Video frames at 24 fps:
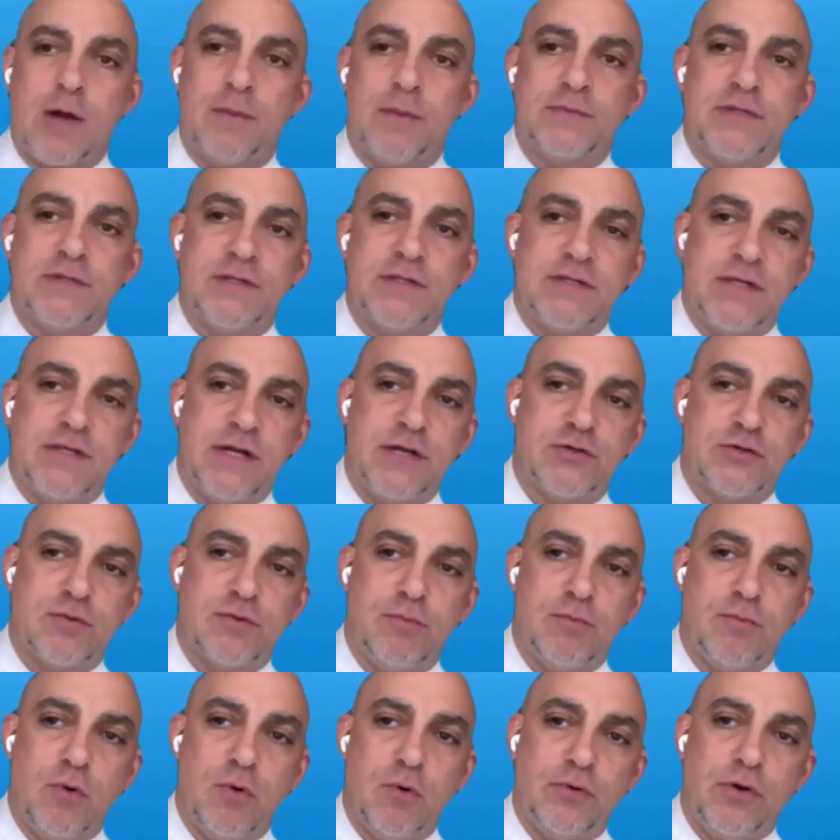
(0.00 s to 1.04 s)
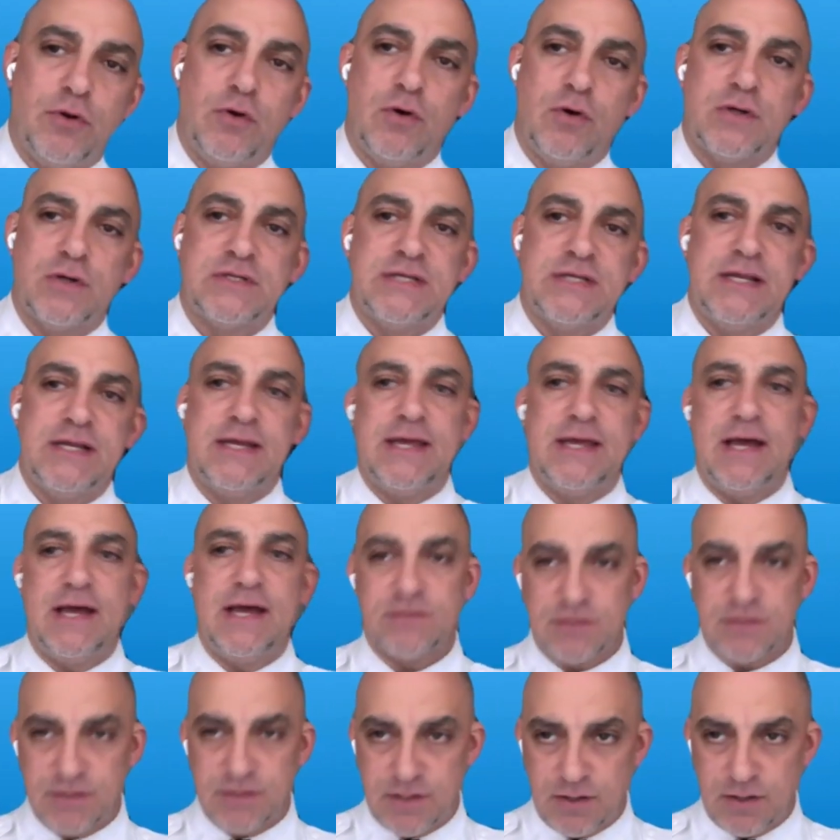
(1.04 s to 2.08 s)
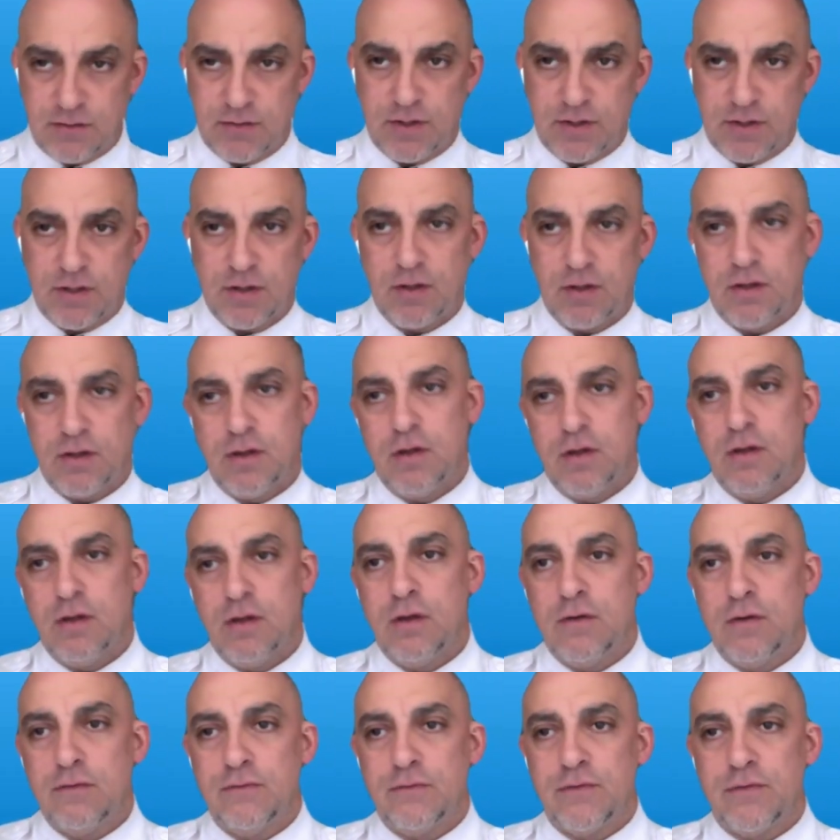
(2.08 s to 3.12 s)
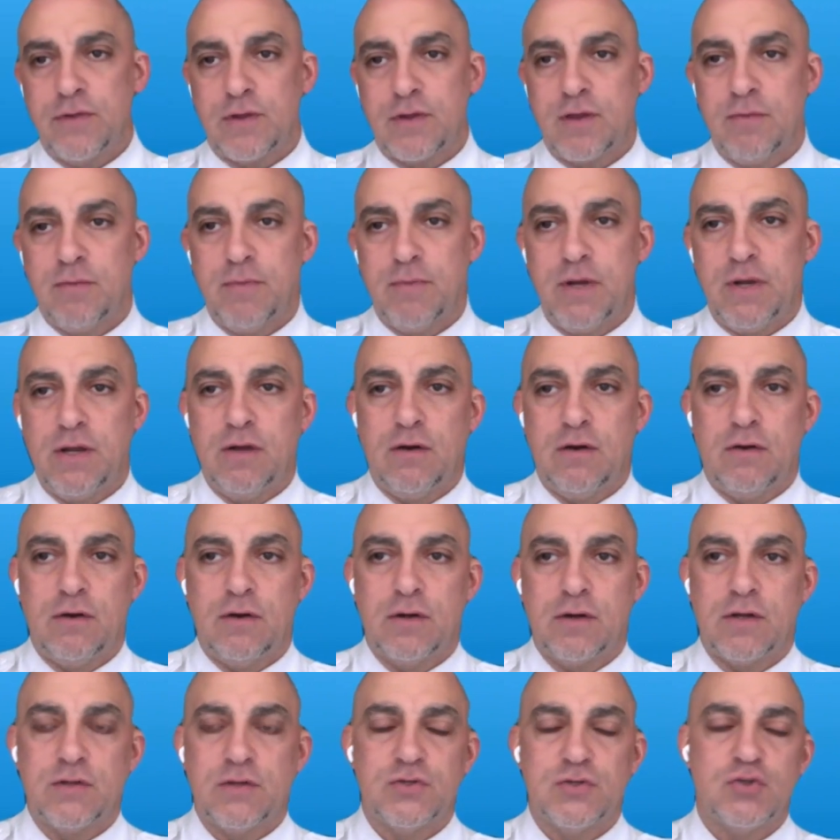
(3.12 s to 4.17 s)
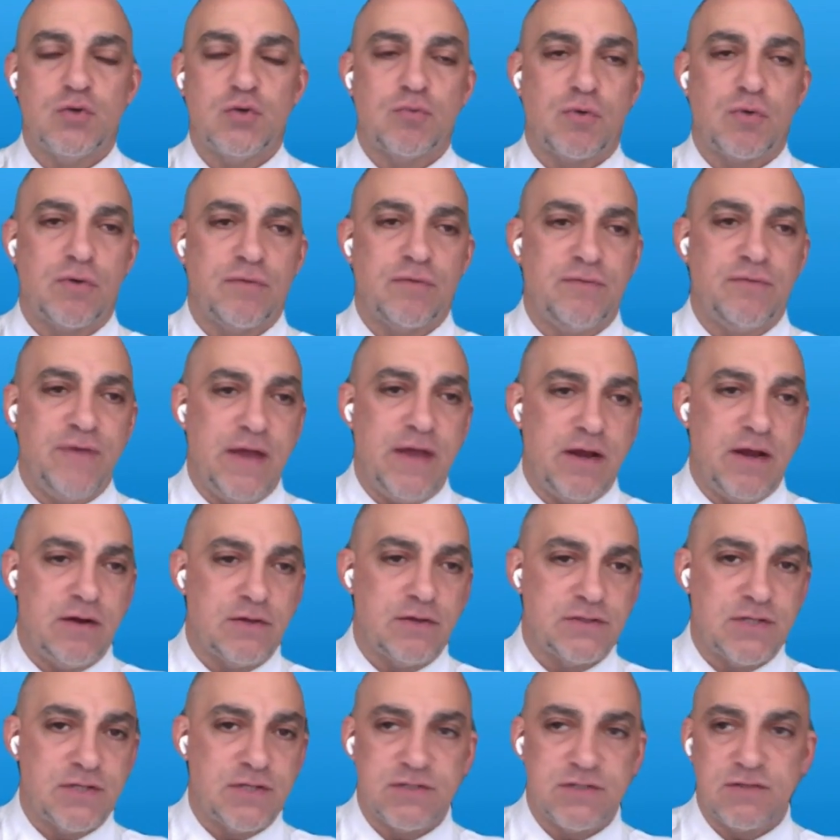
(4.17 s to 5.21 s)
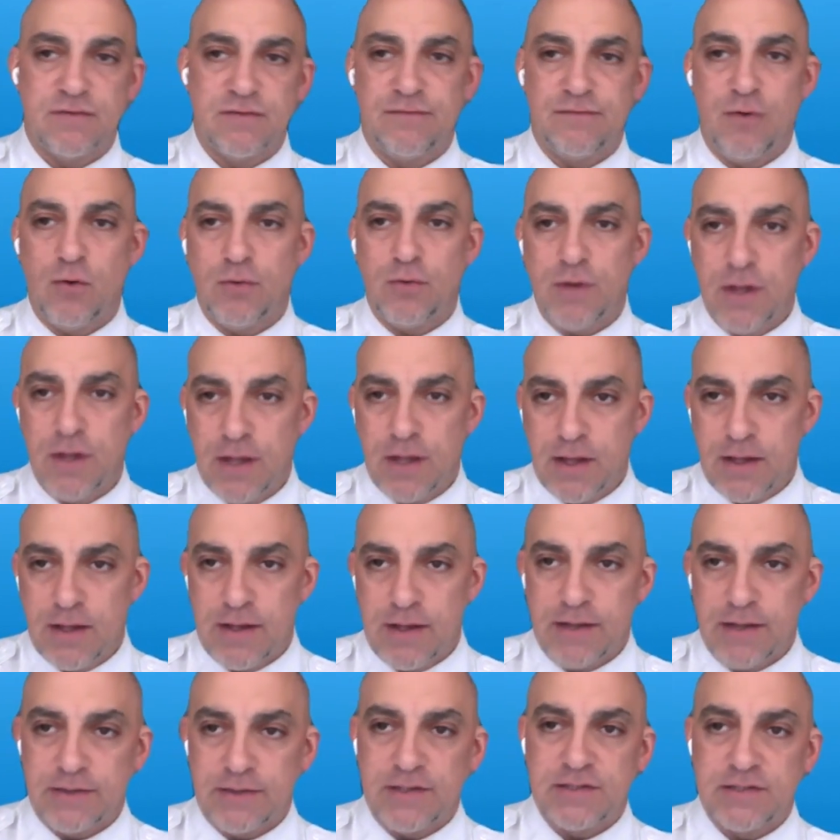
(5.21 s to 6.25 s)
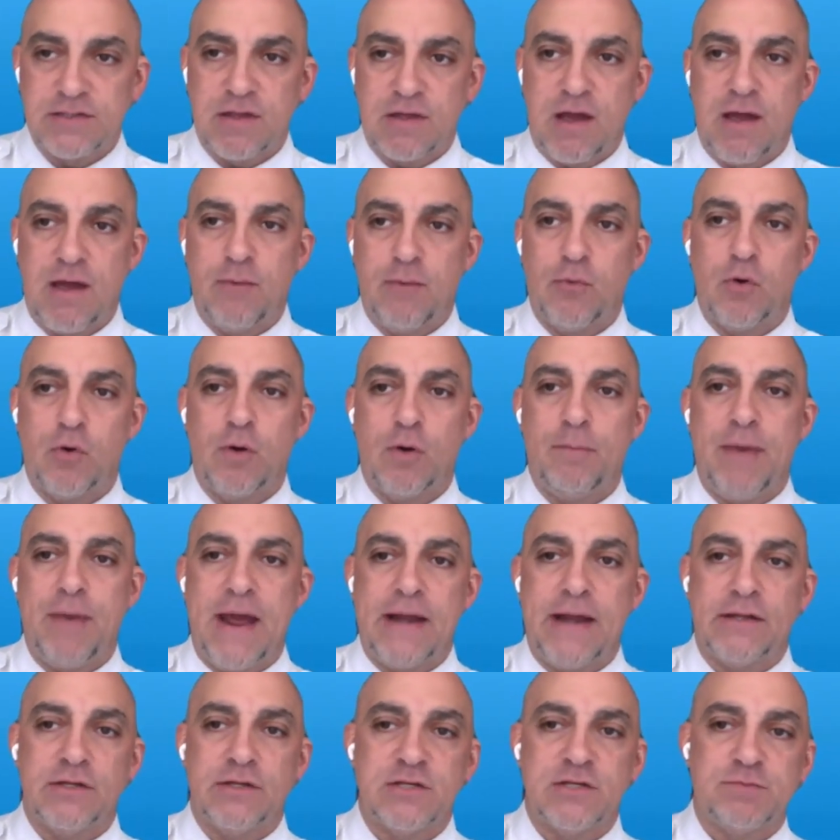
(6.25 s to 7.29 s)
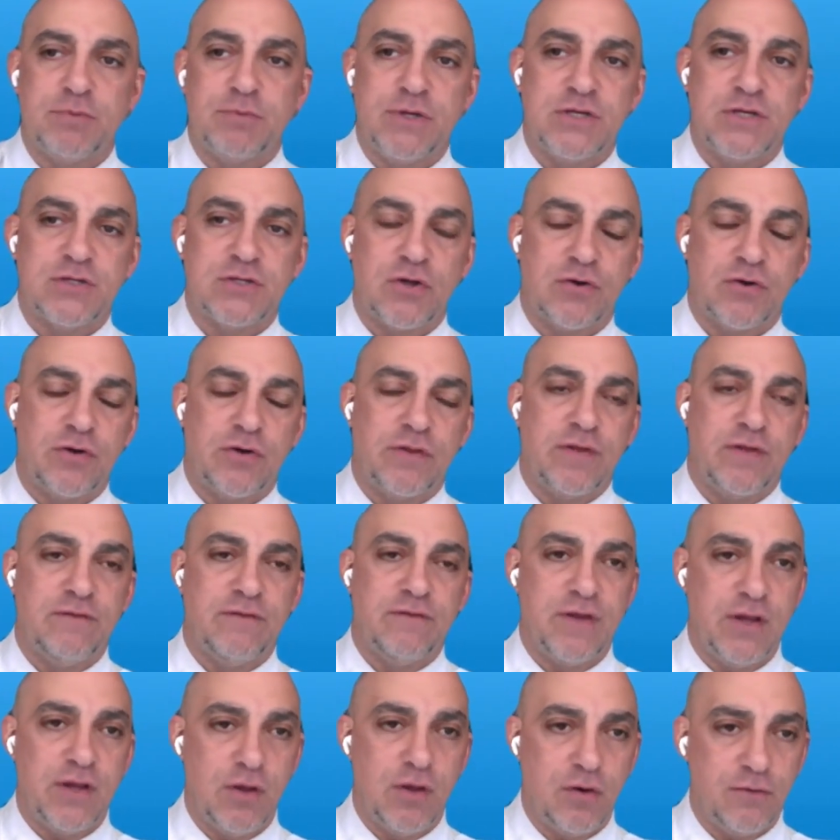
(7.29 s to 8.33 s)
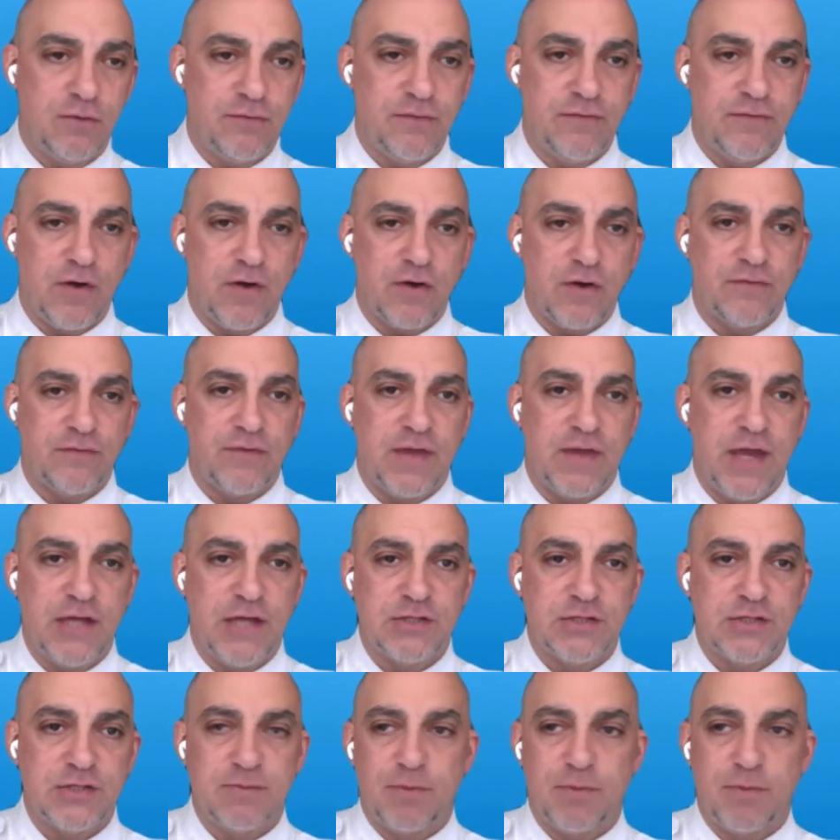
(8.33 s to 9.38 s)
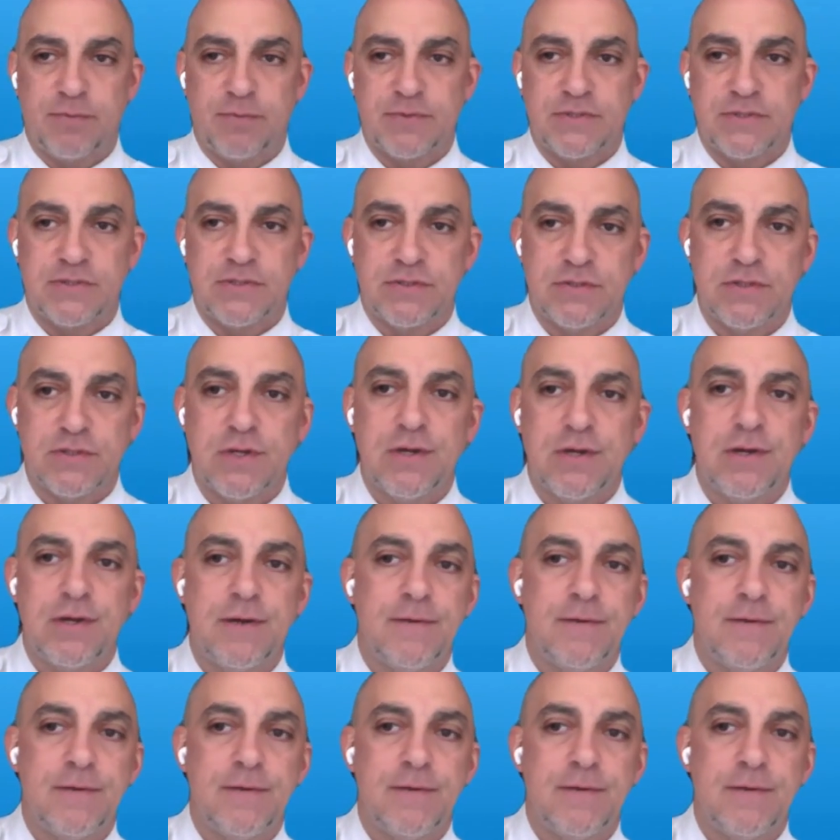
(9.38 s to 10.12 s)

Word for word: and welcome to today's remote New York City Council hearing for the Committee on Consumer Affairs. This is a vote. At this time, would all panelists please turn on their video for verification purposes?